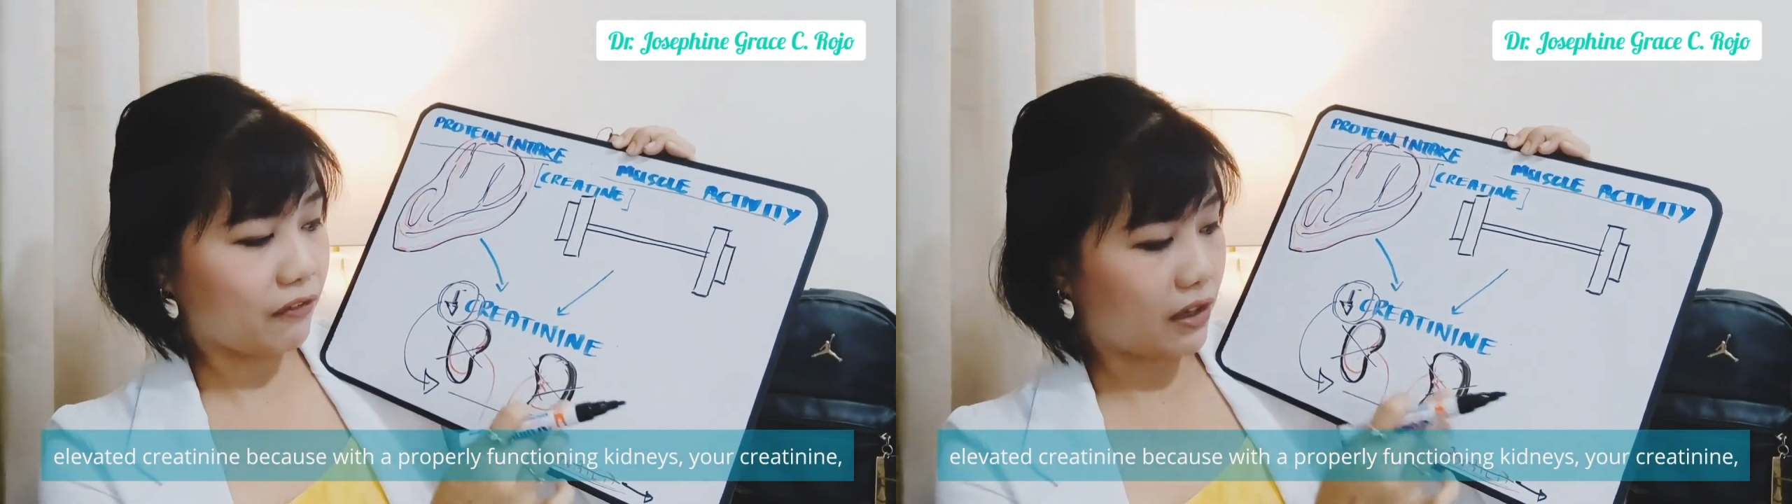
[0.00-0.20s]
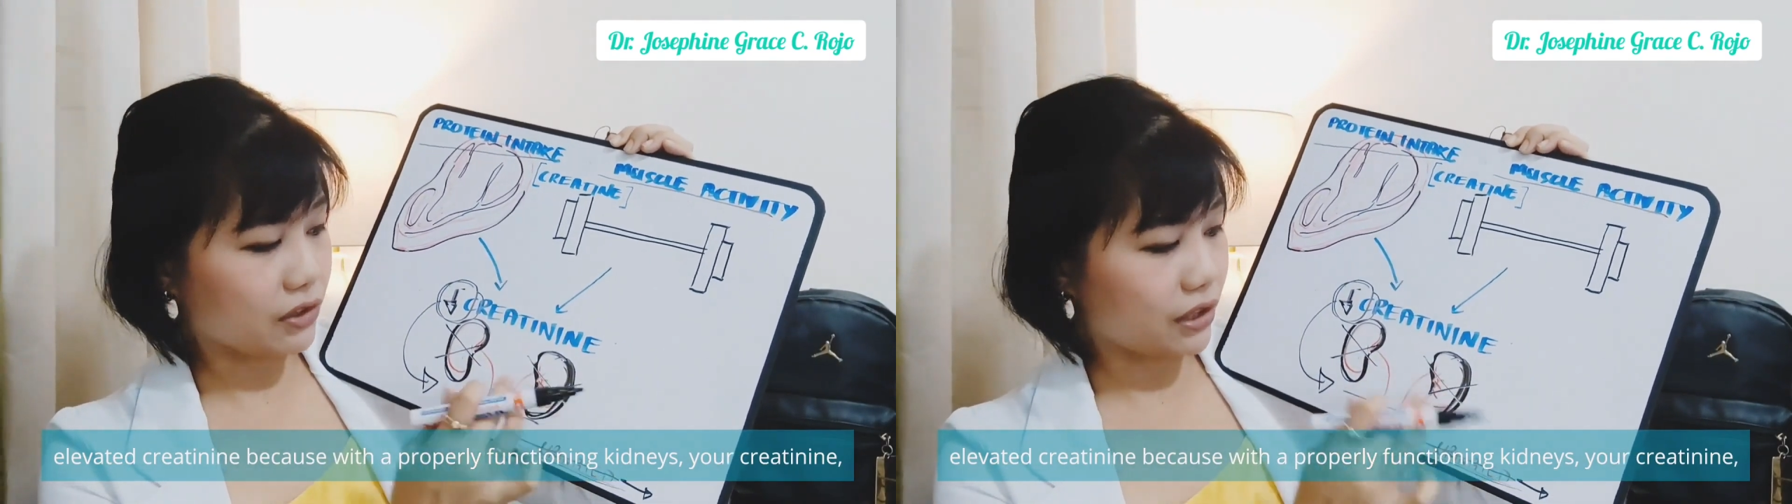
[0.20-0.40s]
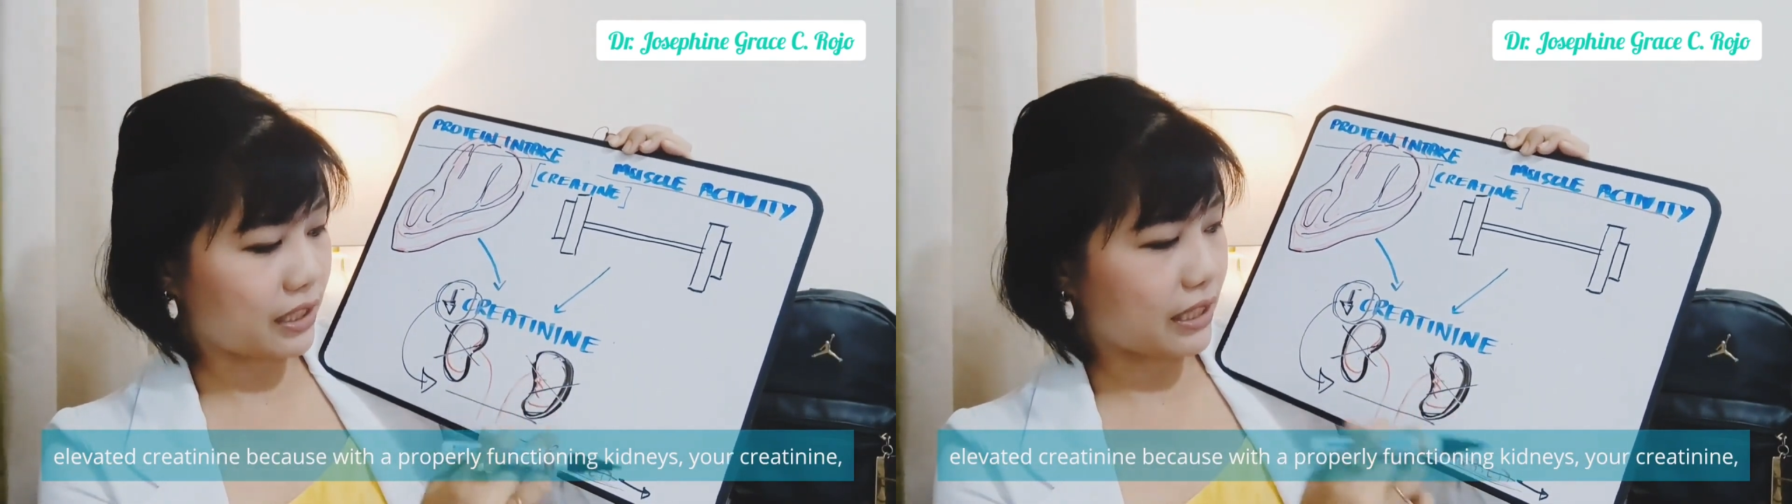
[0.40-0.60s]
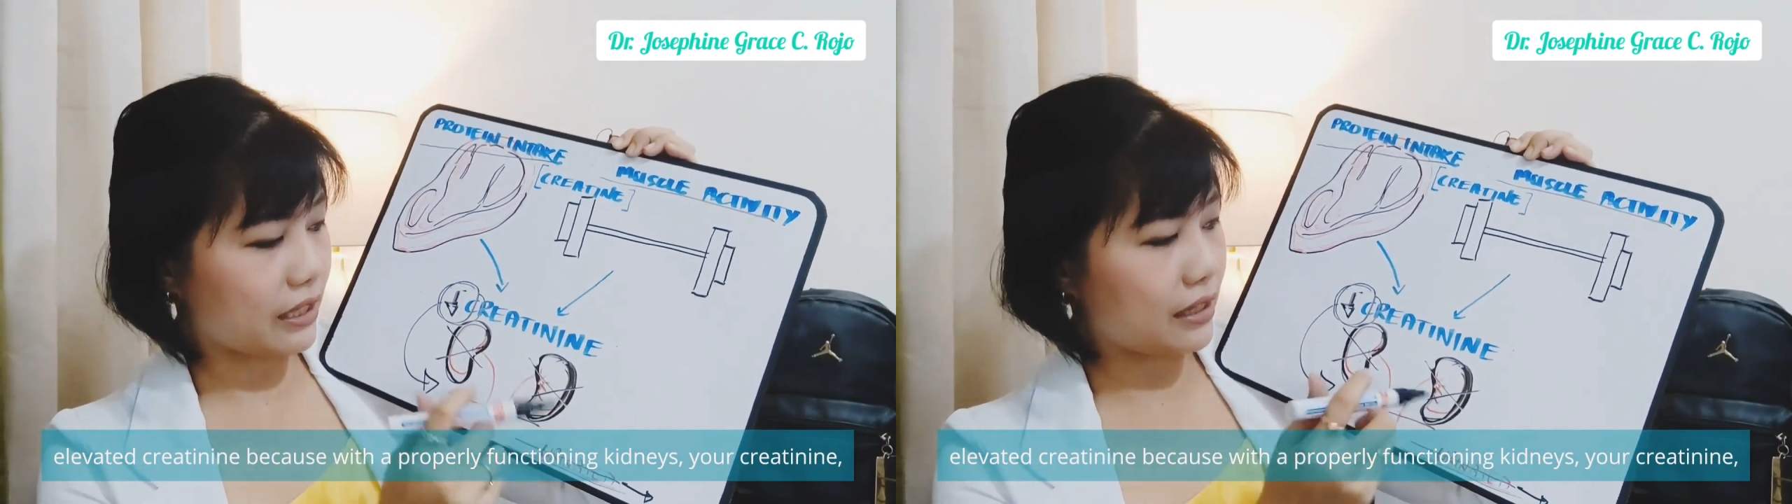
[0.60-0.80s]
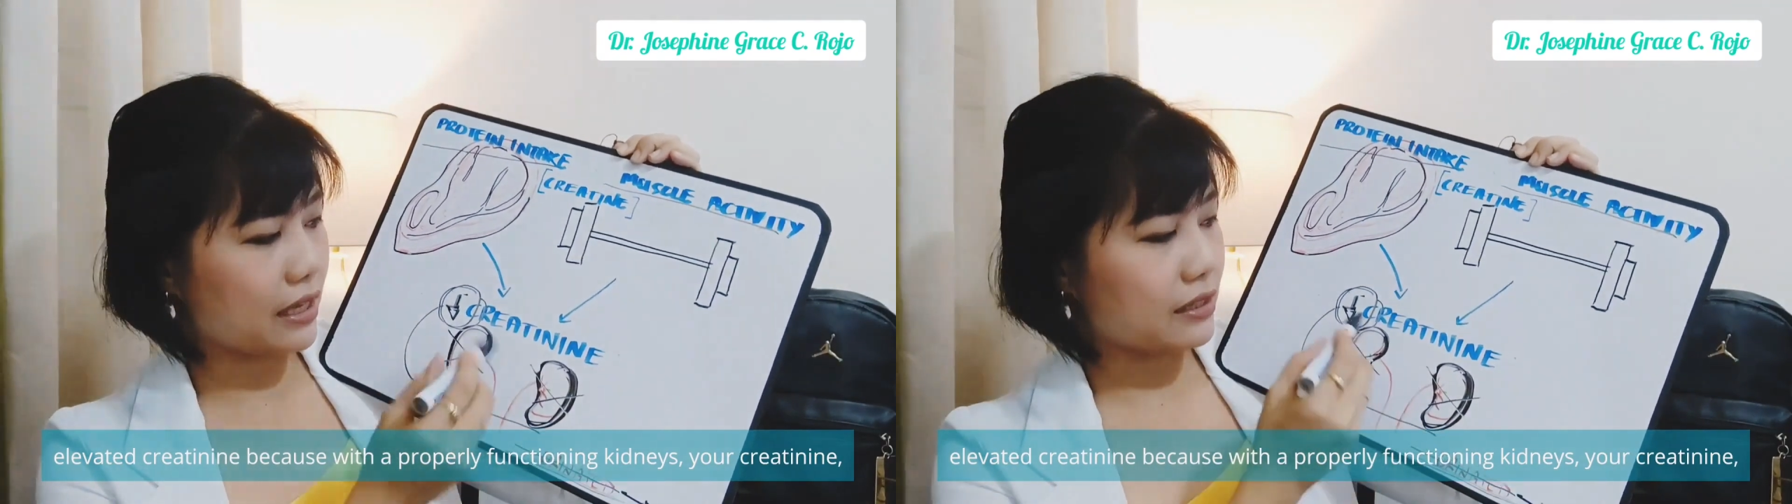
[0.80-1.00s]
functioning
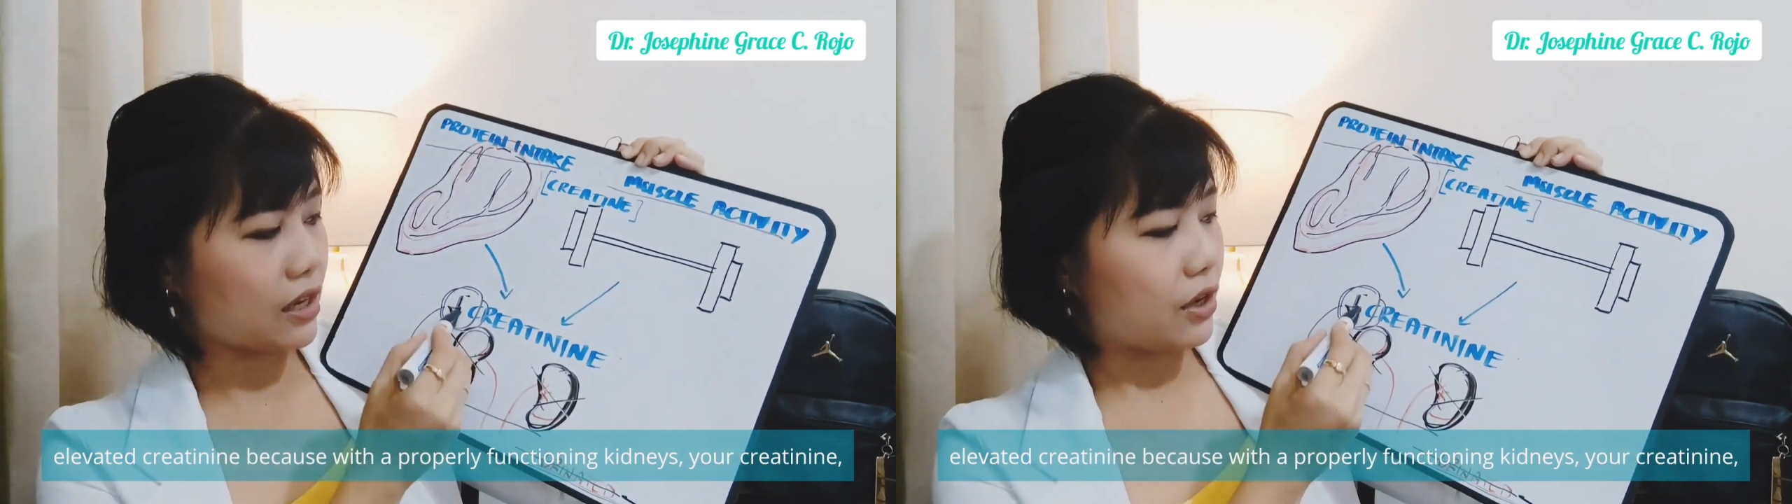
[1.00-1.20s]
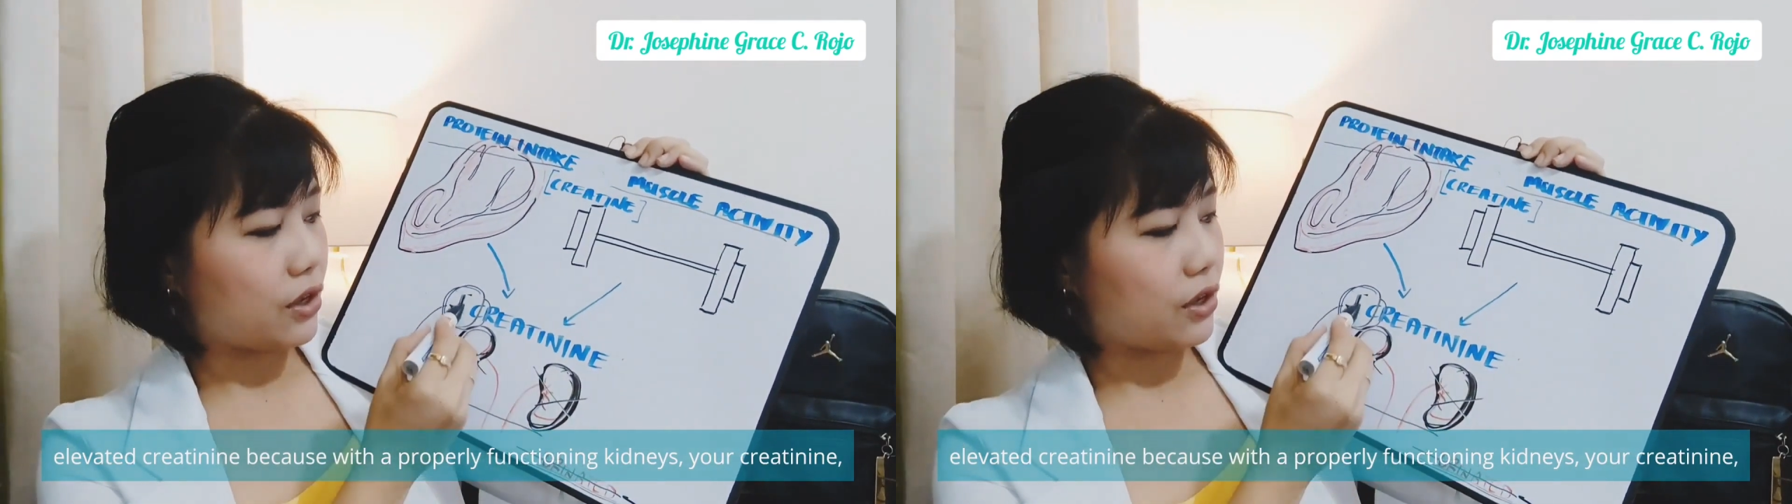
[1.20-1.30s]
kidneys,